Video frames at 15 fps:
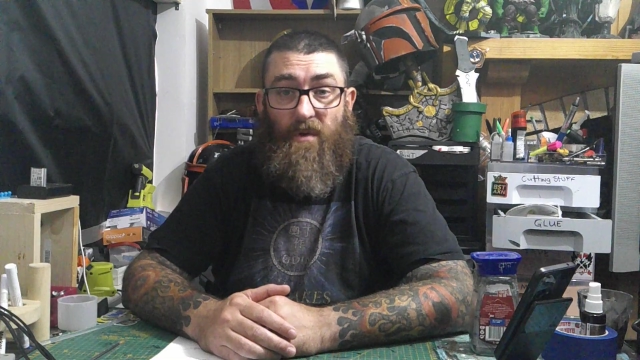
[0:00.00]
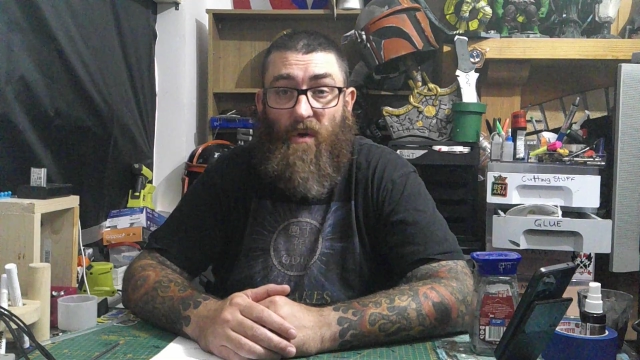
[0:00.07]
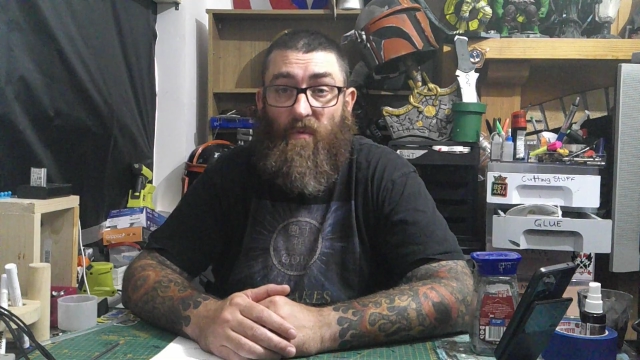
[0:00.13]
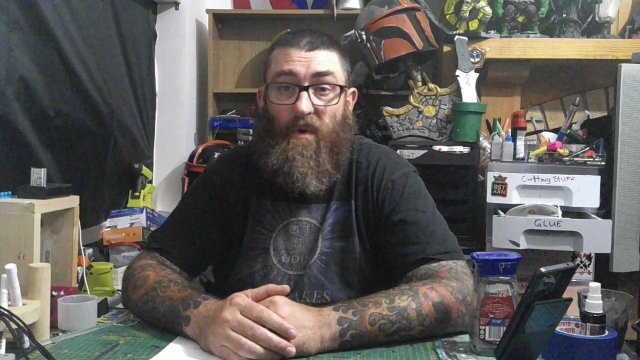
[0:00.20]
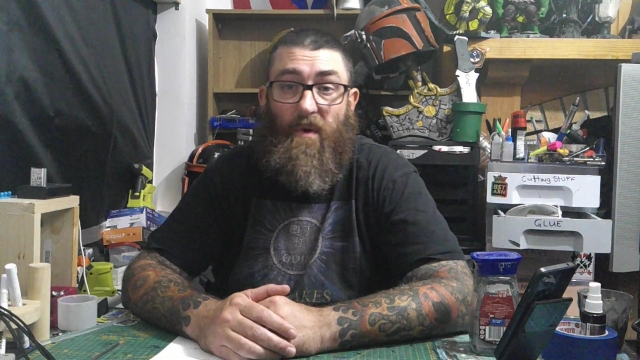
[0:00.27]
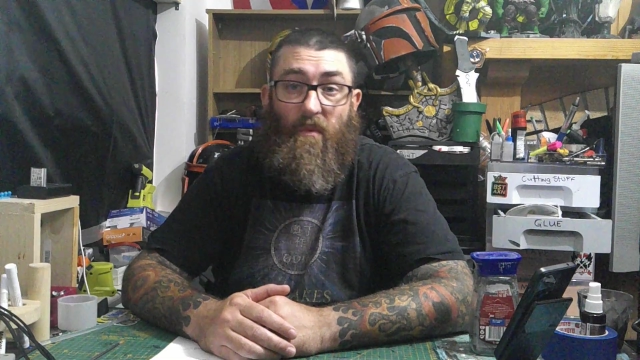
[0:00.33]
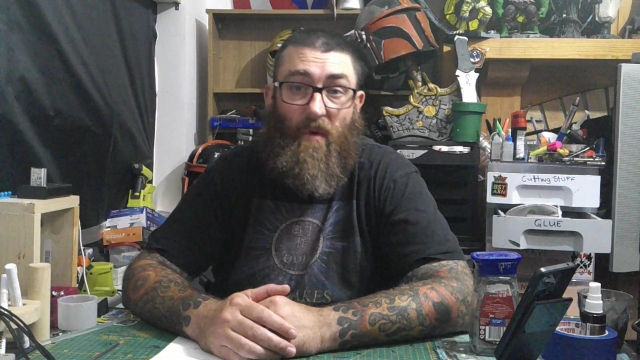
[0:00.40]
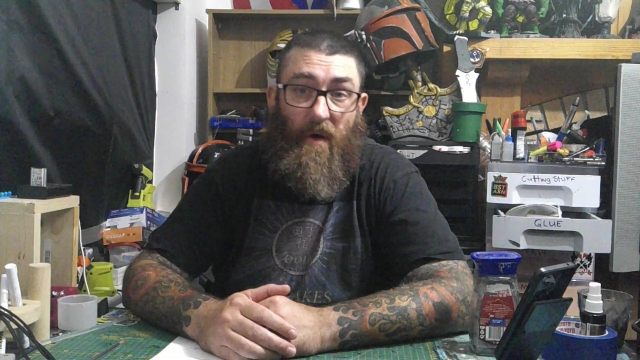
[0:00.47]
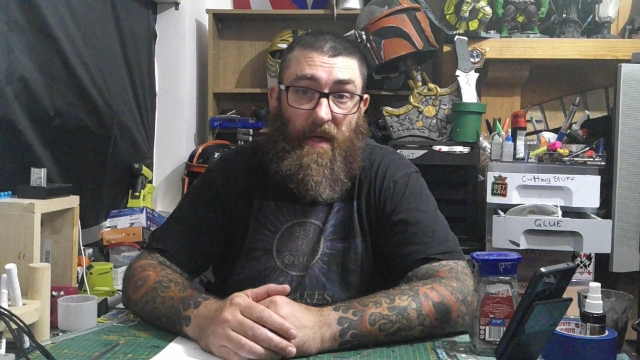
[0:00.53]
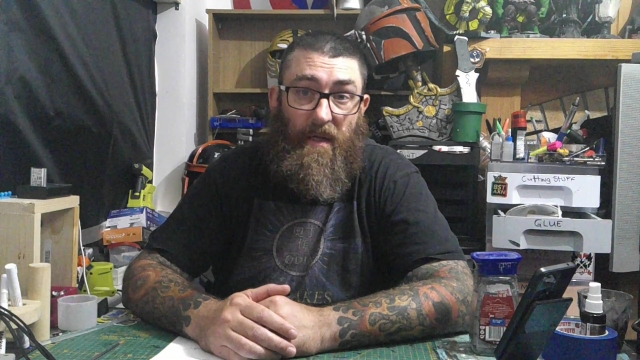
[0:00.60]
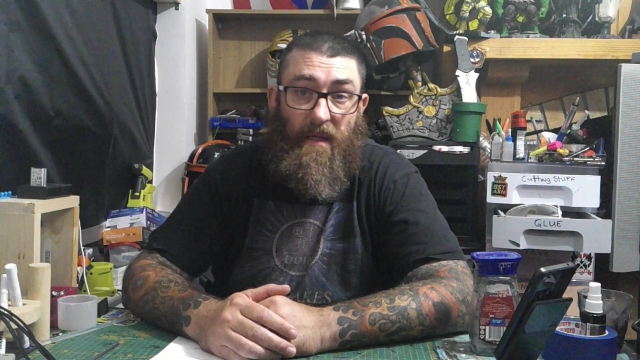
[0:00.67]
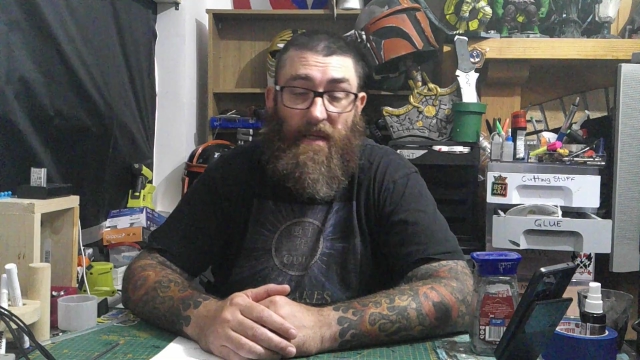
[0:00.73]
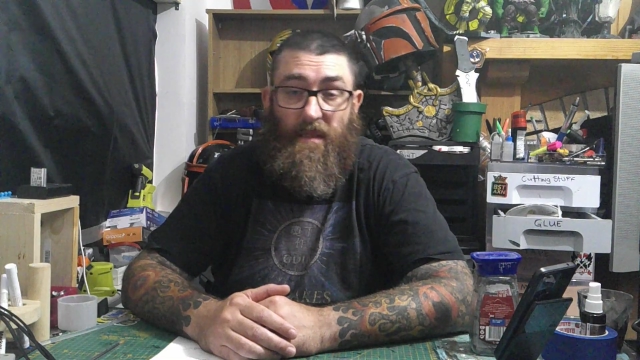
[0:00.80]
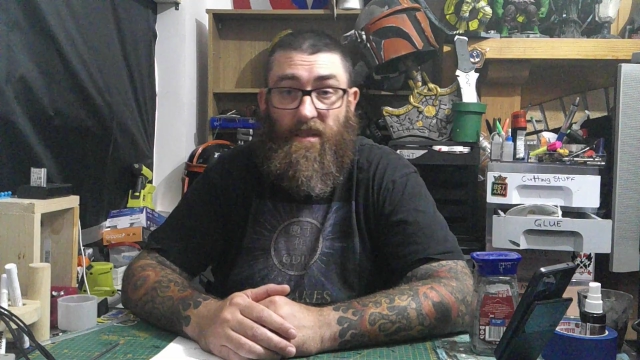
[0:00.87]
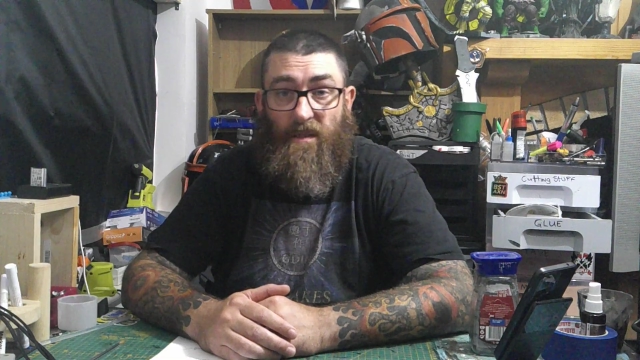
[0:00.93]
or rewind
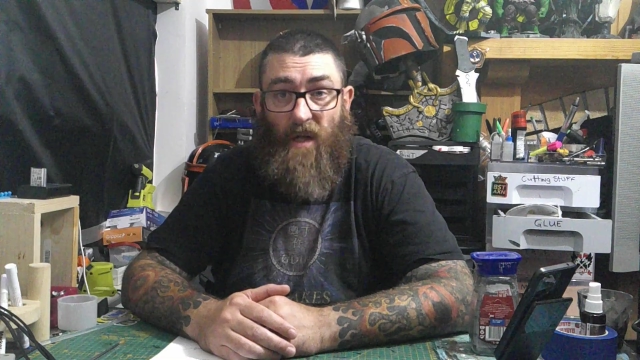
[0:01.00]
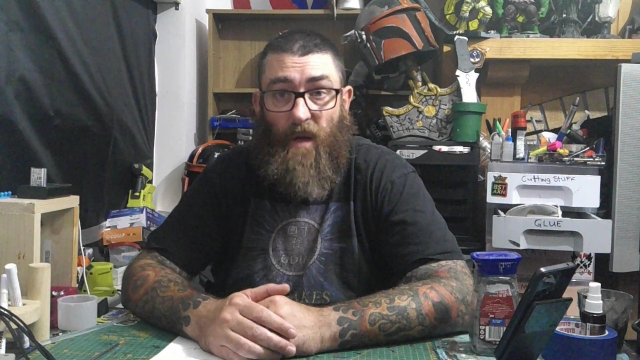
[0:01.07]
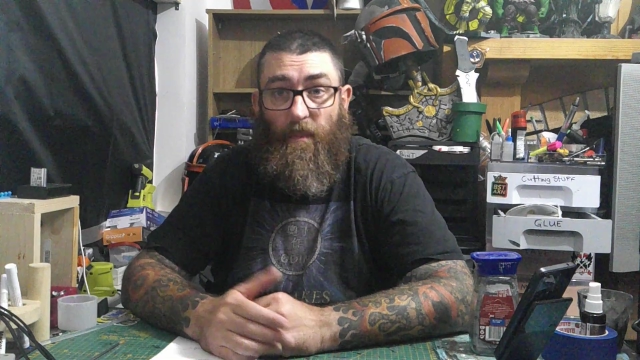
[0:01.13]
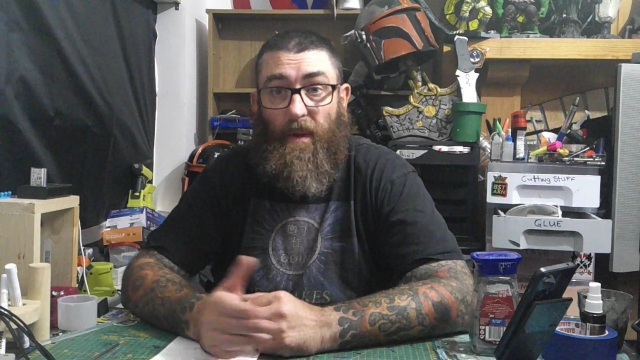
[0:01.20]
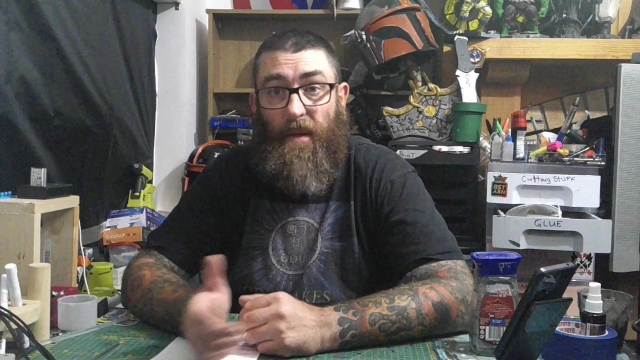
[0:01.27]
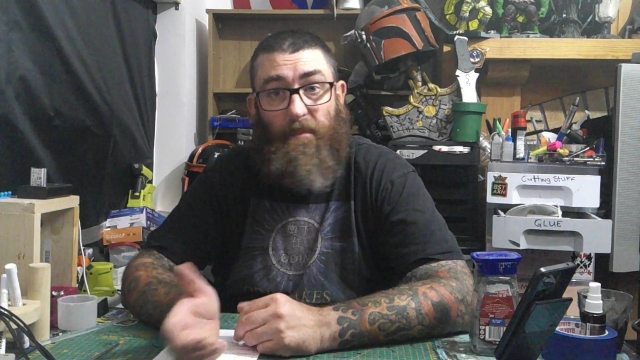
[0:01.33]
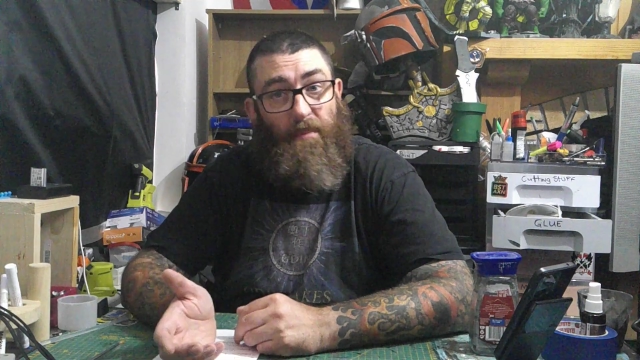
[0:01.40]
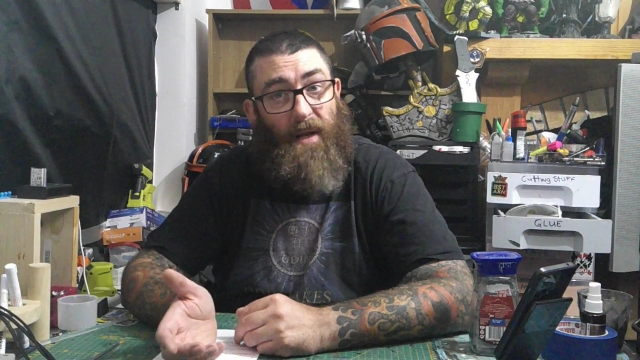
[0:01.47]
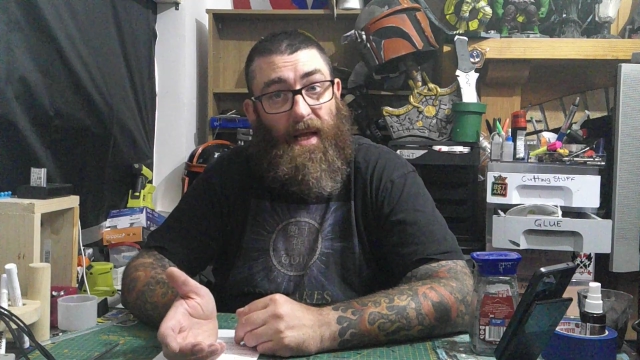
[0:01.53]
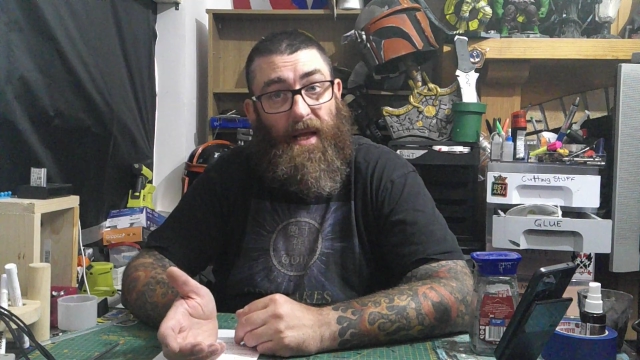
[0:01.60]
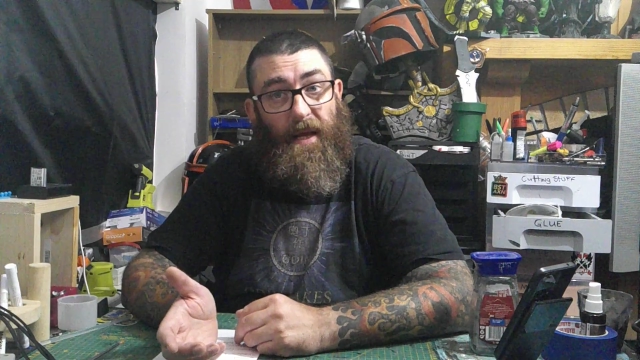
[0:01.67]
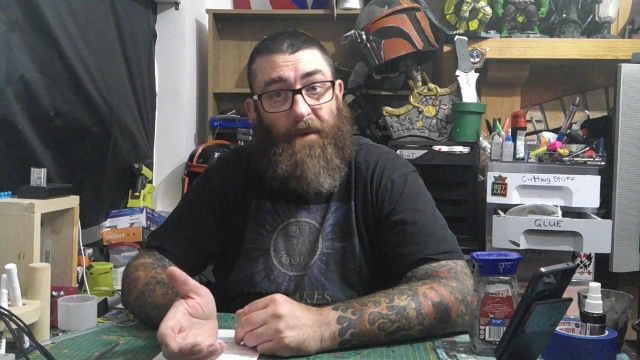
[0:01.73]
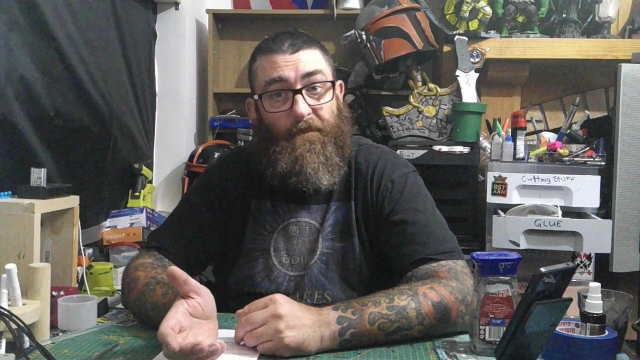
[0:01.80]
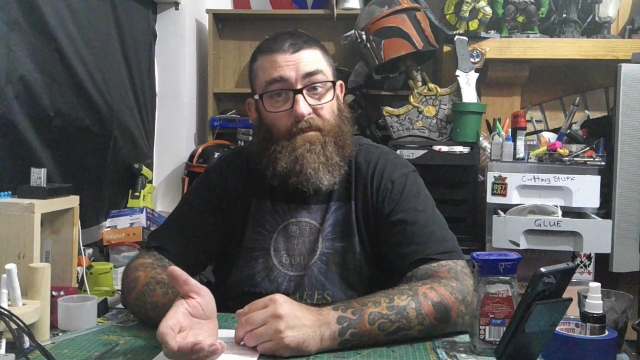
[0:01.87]
it and stop it and play it,